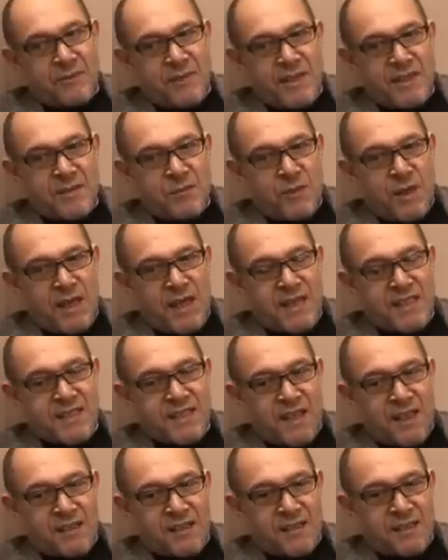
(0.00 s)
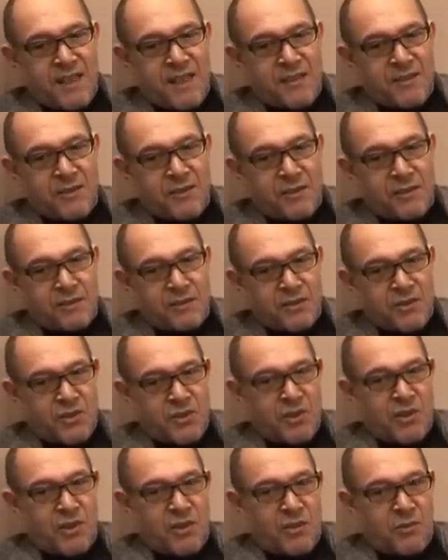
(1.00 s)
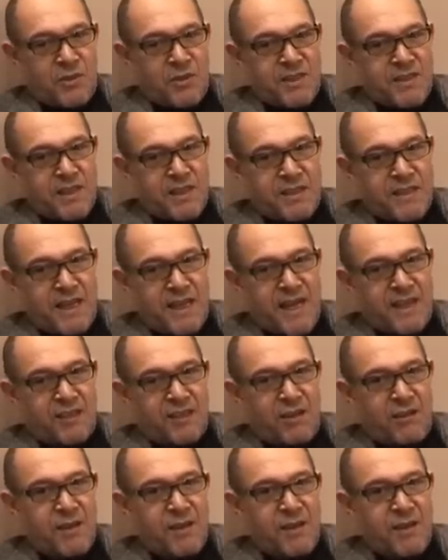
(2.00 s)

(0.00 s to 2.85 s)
The reason why I started then doing couture was that I